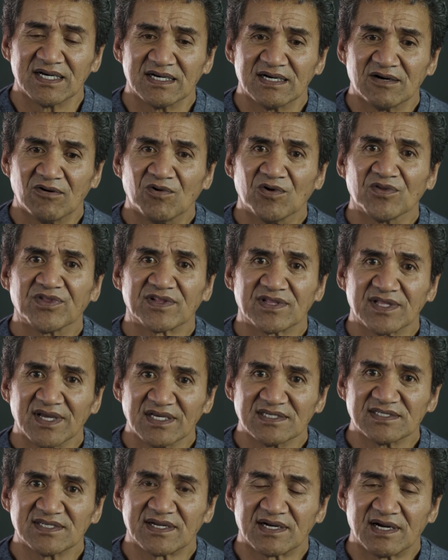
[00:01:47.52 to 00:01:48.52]
all the
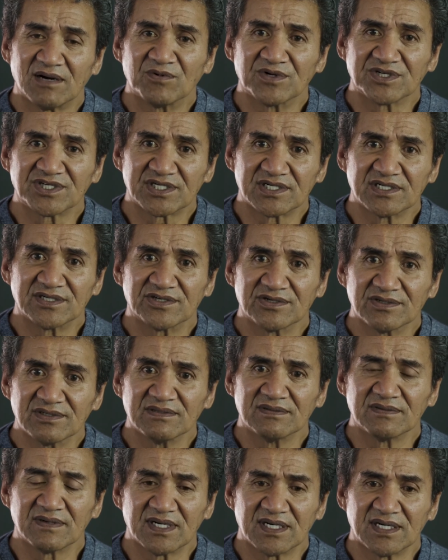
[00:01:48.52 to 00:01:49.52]
things that I wish to do
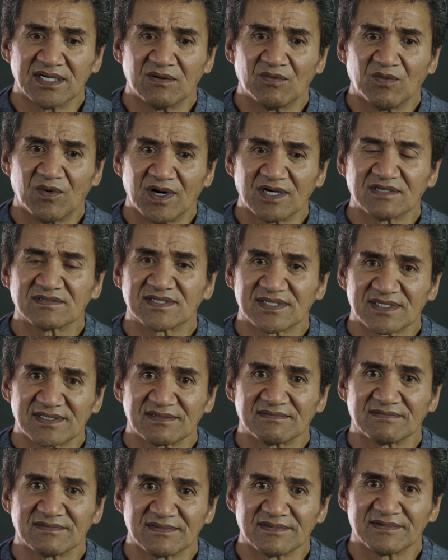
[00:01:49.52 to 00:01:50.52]
whilst
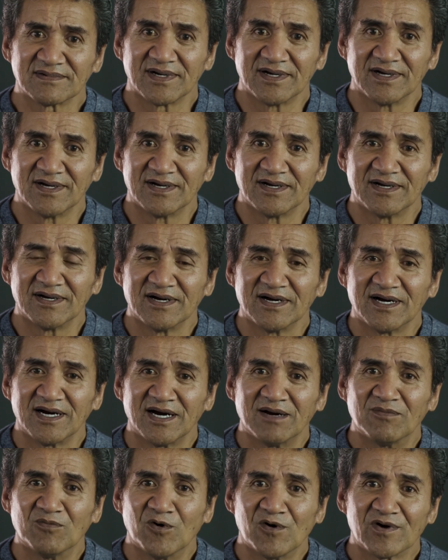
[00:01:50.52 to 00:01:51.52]

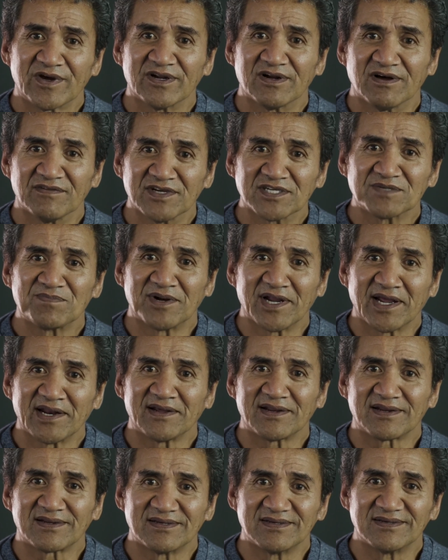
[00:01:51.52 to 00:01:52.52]
I'm walking on this
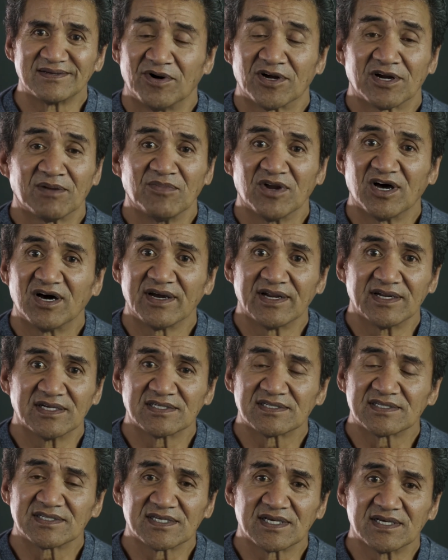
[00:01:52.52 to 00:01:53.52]
planet. Bottom line,
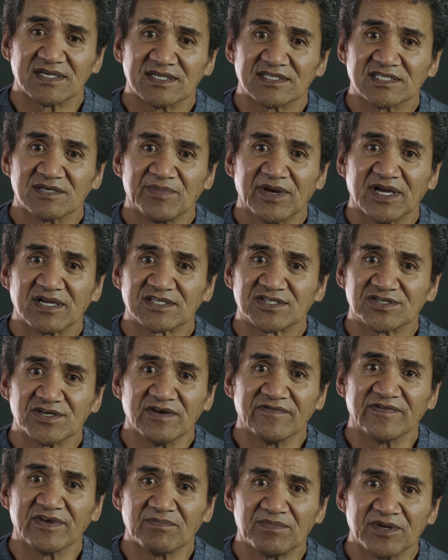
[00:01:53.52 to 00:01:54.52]
it's about
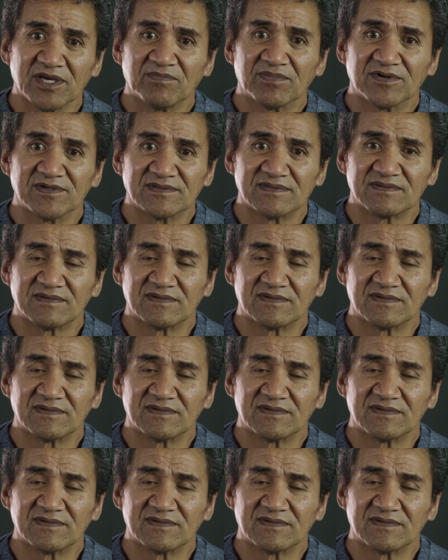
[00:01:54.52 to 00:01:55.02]
serving people.